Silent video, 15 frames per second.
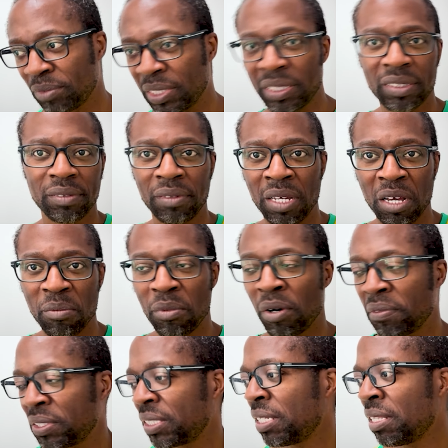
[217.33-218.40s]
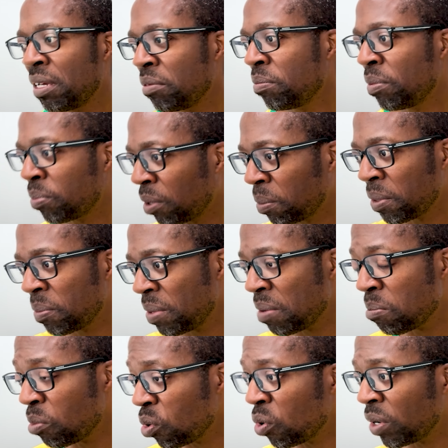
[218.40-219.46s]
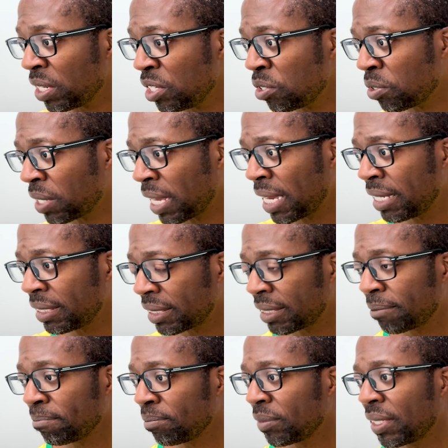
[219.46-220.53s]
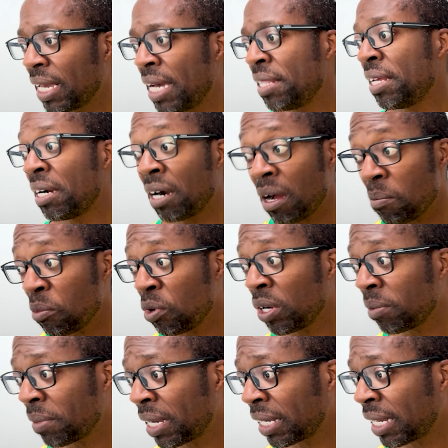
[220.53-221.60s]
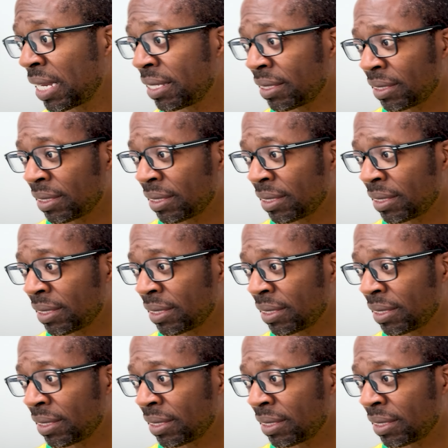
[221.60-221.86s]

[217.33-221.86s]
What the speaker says: just obviously there'll probably be more in your case, and there are more in my case.